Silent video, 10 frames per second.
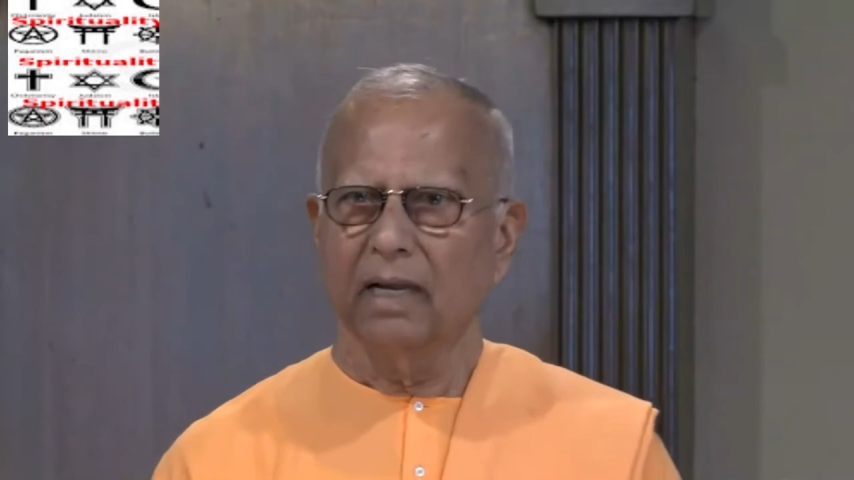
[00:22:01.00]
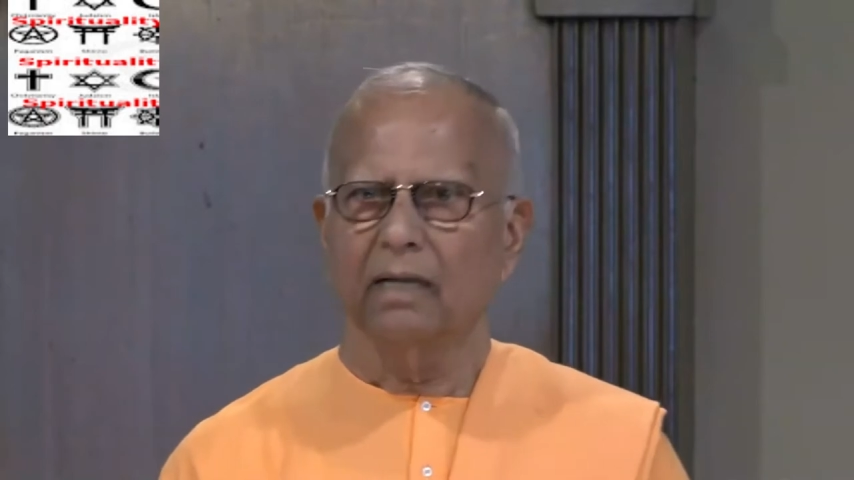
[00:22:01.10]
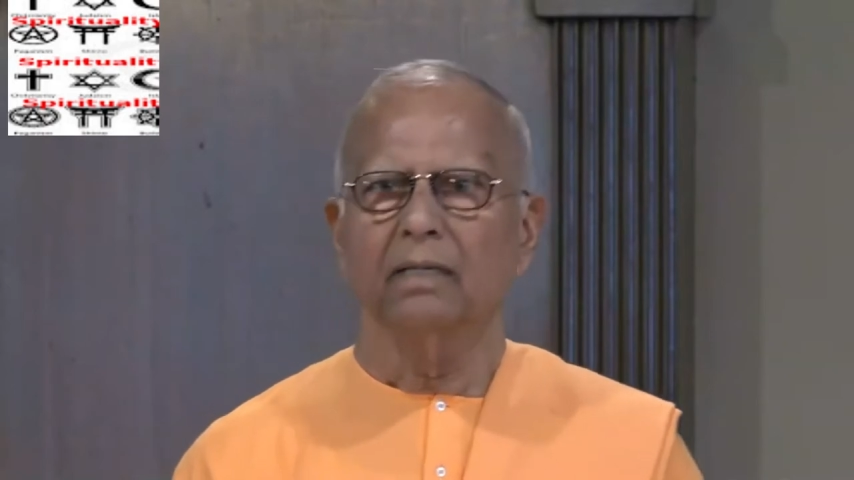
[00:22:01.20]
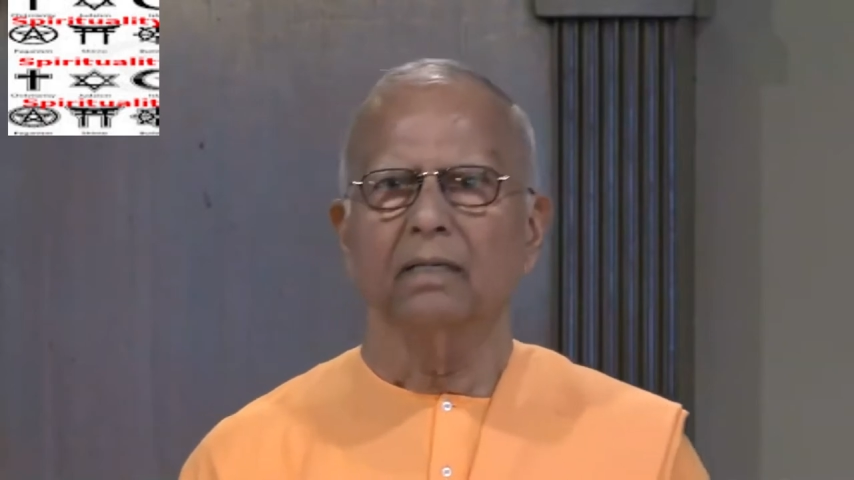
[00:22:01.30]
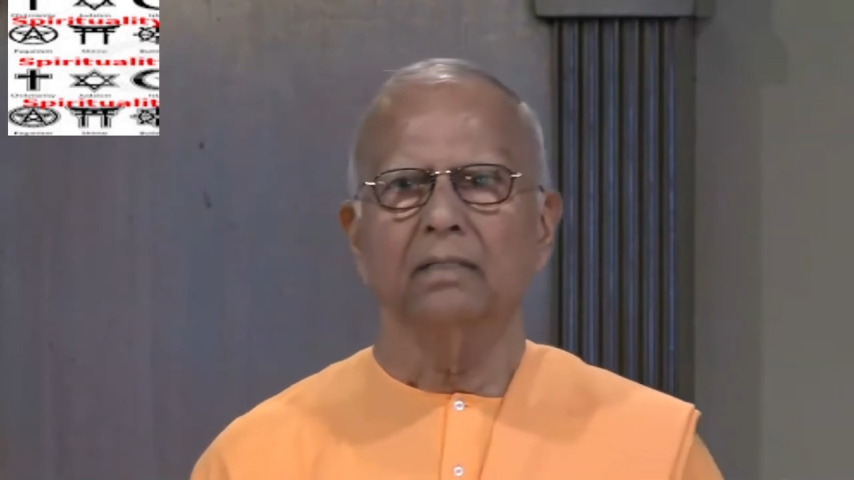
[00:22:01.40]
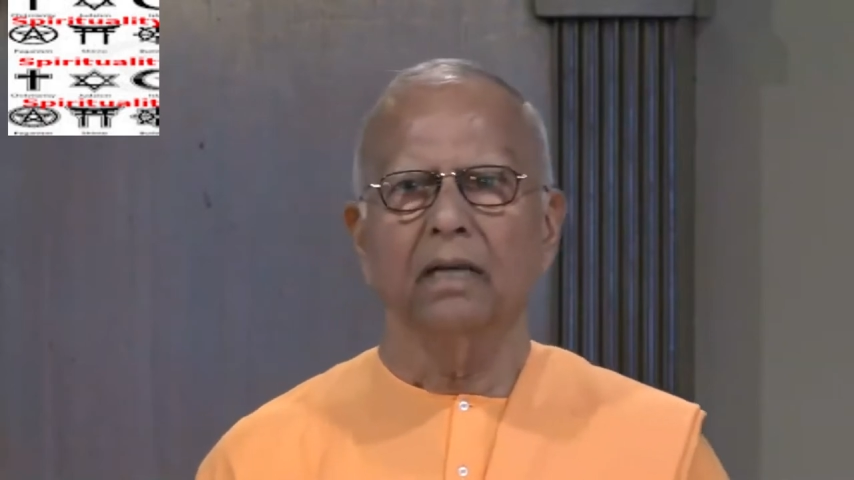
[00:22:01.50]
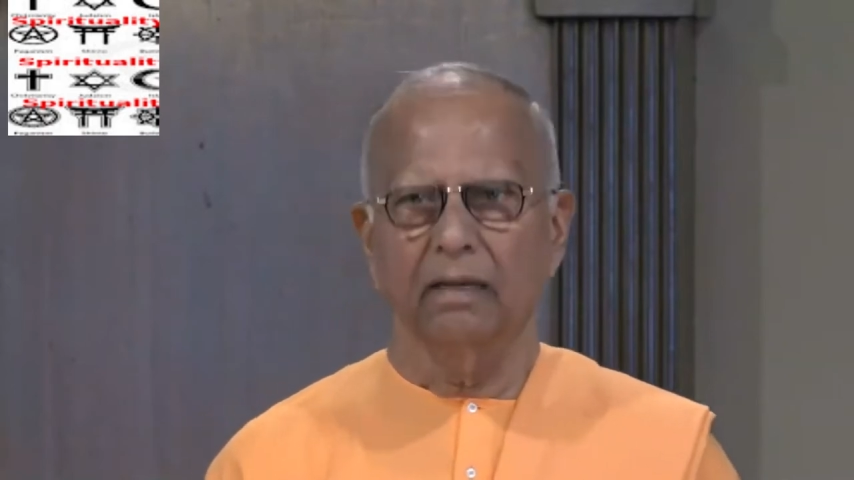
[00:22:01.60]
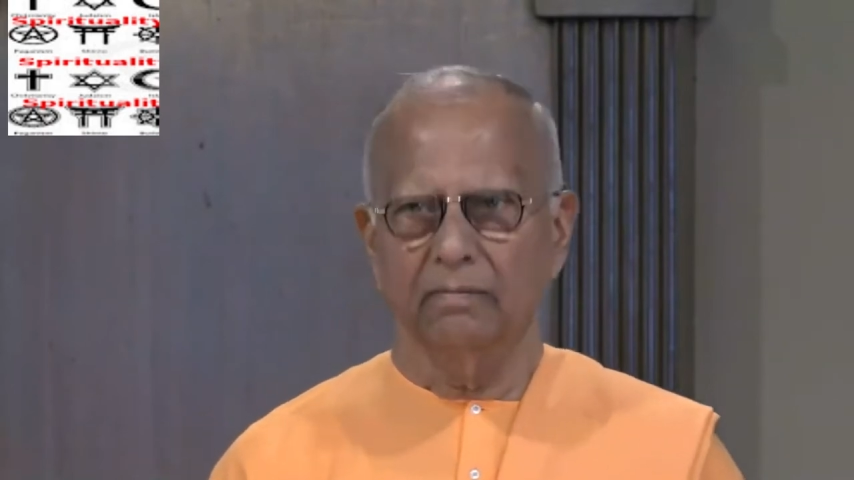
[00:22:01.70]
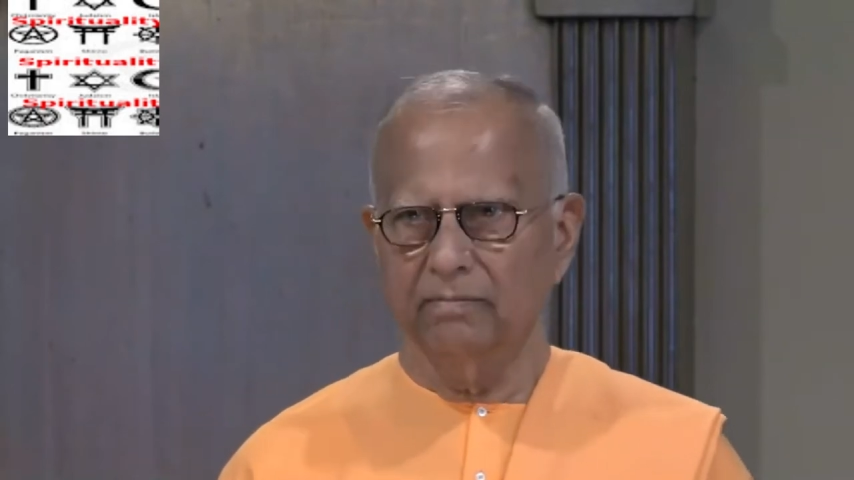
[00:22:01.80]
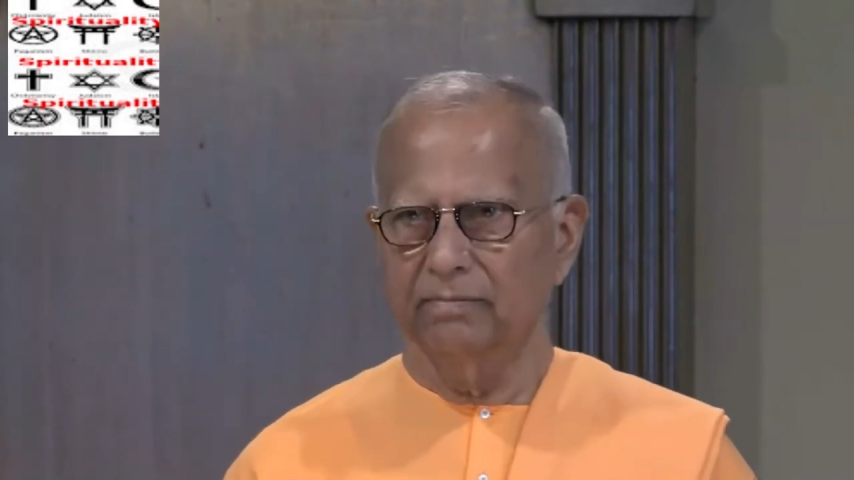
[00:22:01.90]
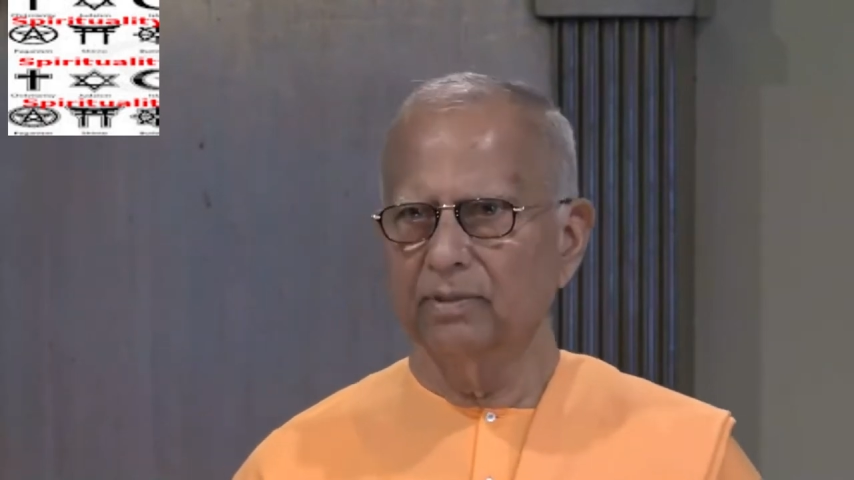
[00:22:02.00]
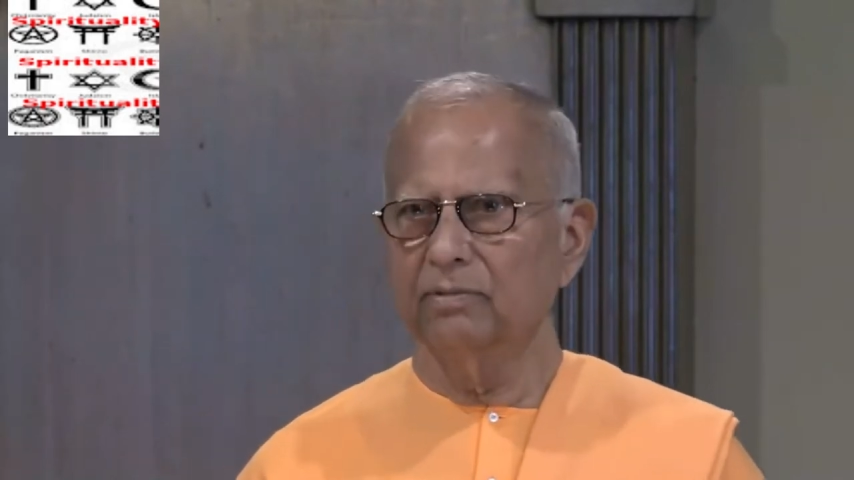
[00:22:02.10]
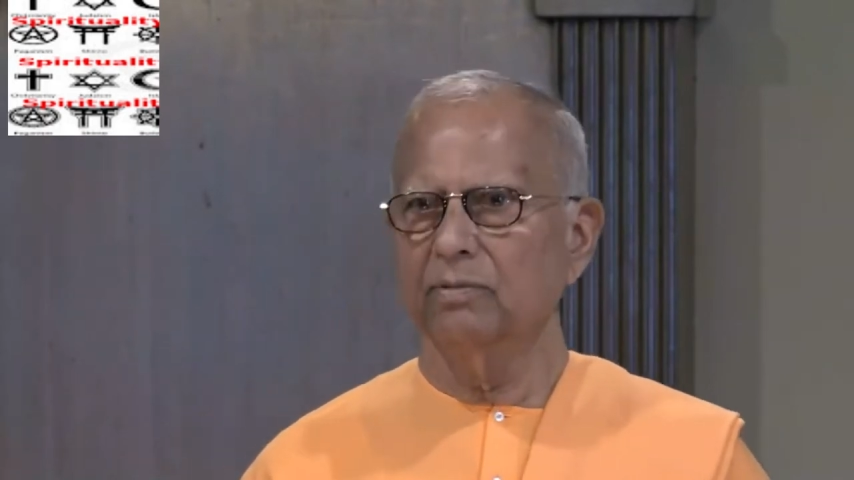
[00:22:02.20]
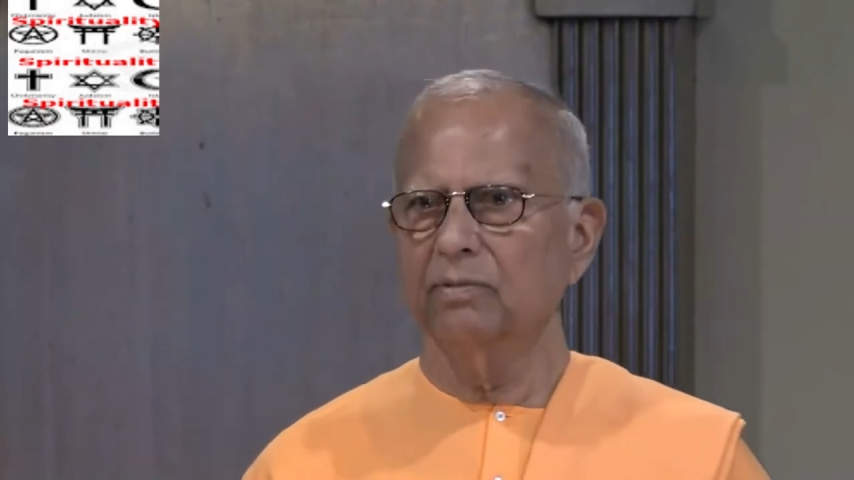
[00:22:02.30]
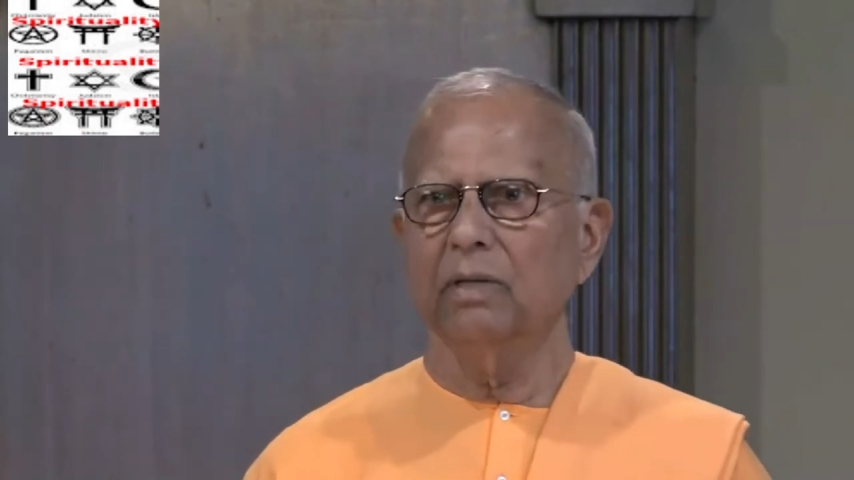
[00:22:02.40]
learned, I am
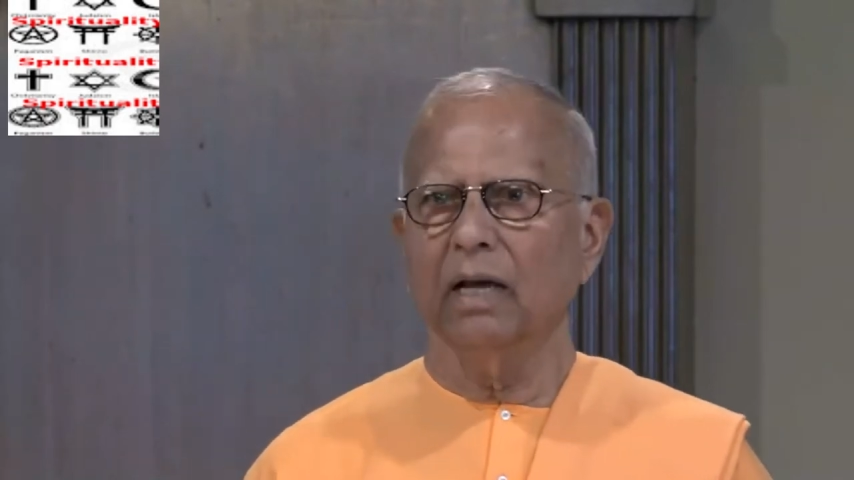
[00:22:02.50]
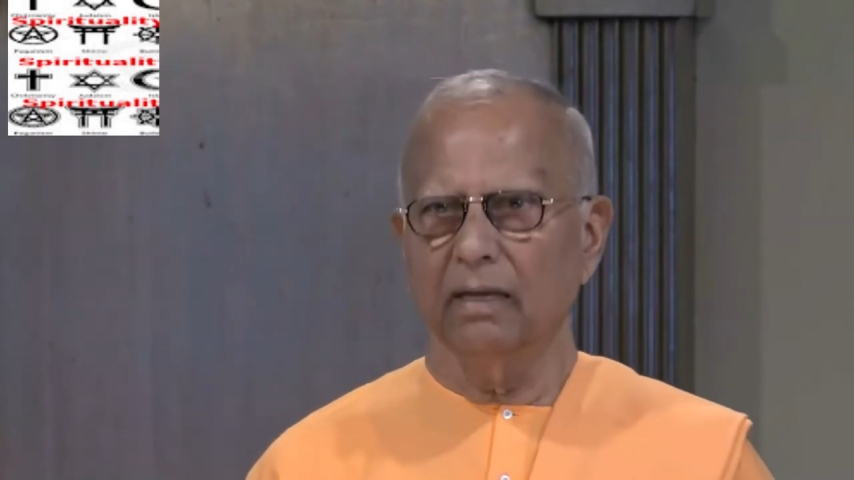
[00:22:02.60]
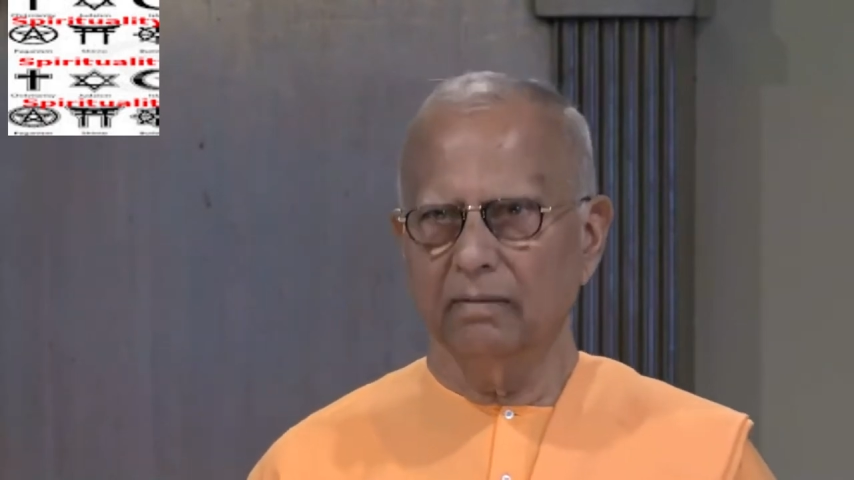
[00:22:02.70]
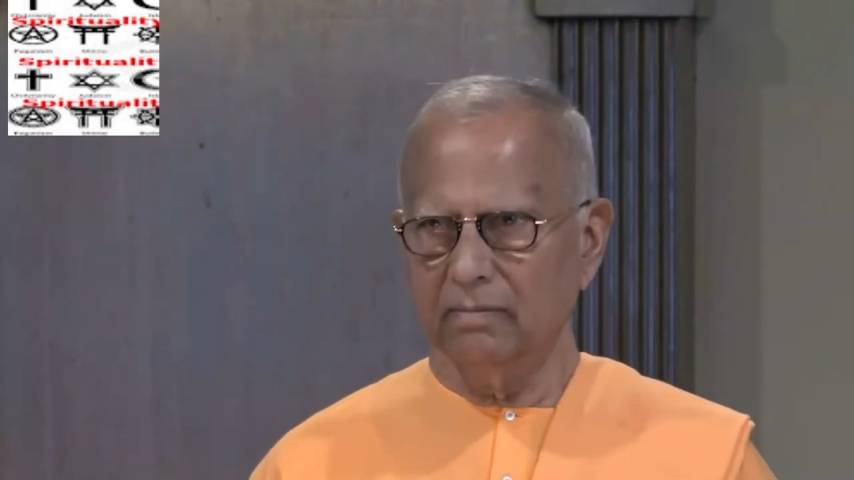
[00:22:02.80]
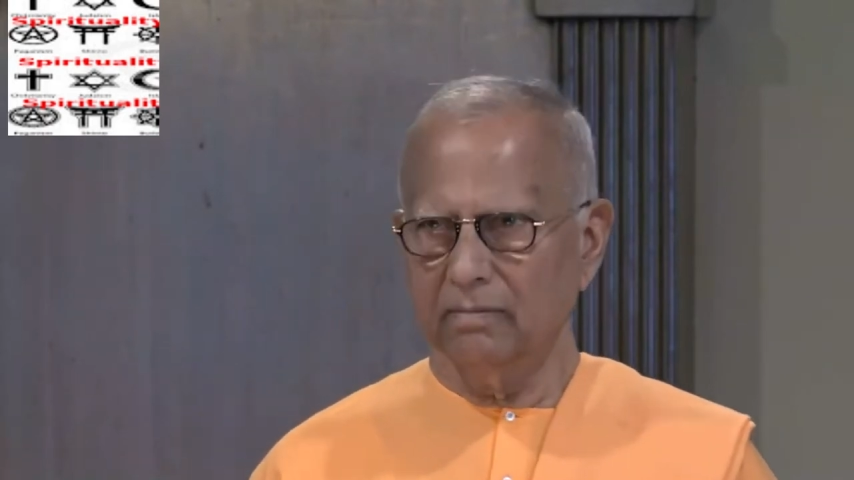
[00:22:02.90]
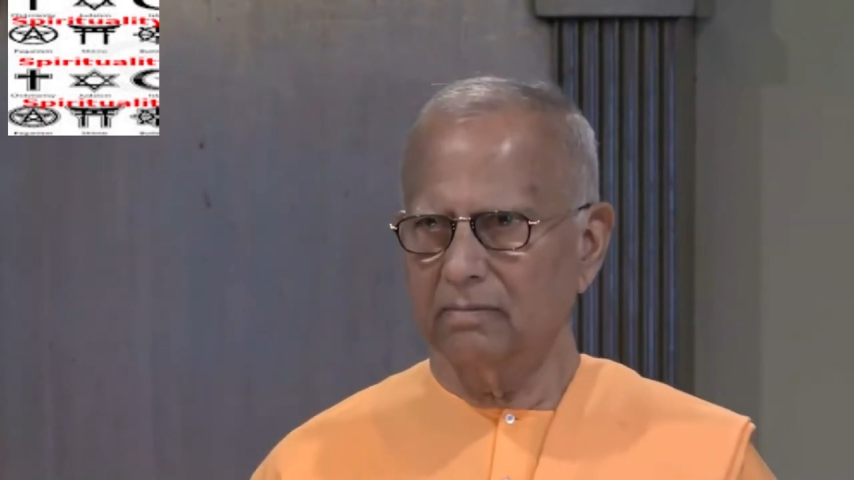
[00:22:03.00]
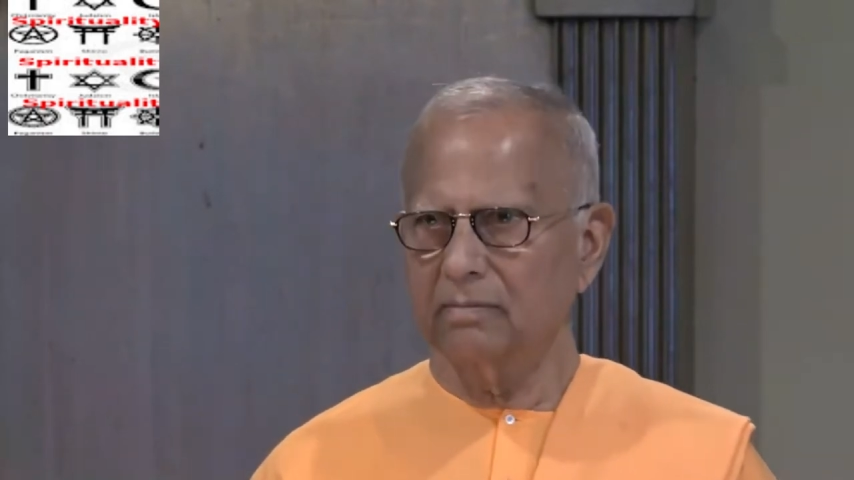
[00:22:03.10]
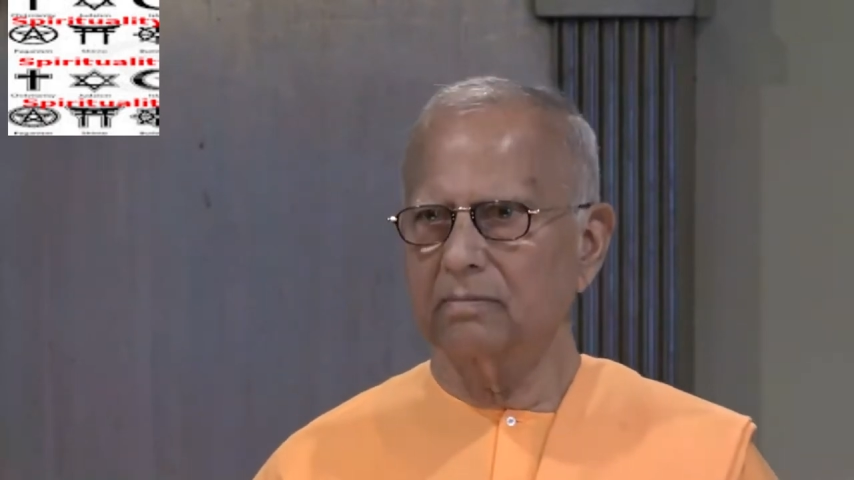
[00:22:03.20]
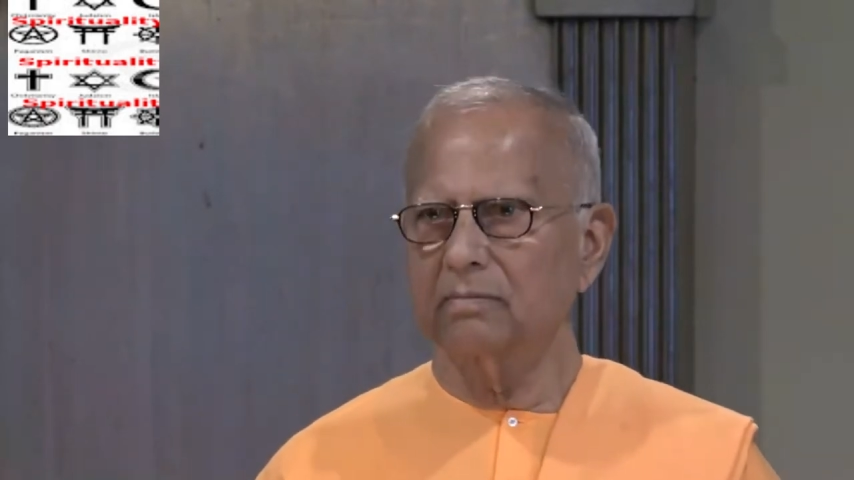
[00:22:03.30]
beautiful, I am